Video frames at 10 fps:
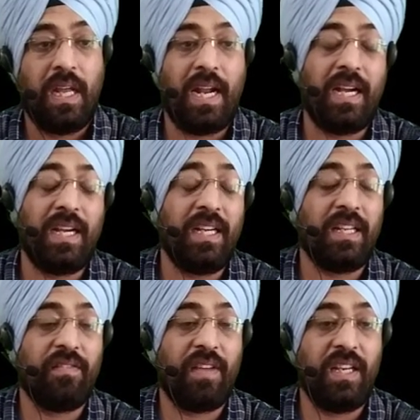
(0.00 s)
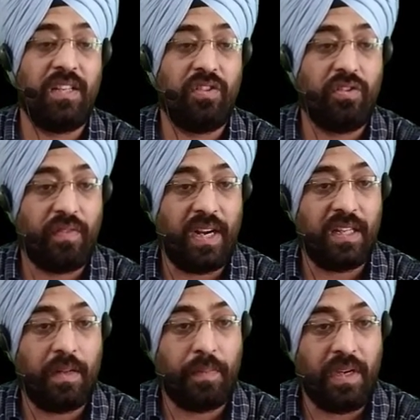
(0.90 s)
and it is very easy to find
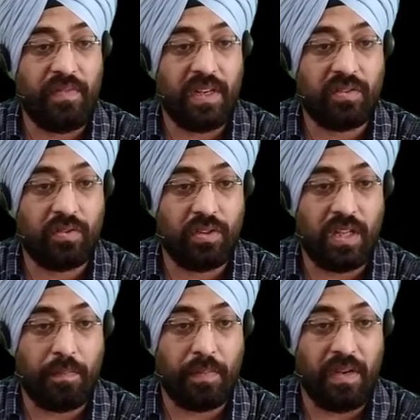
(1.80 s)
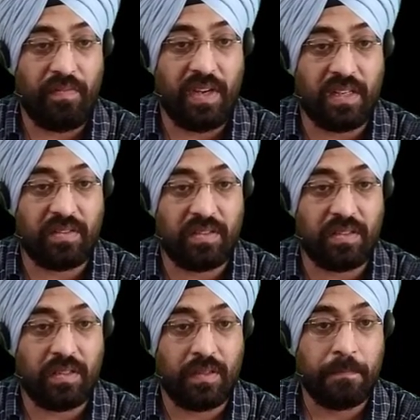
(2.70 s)
the prefix. So the prefix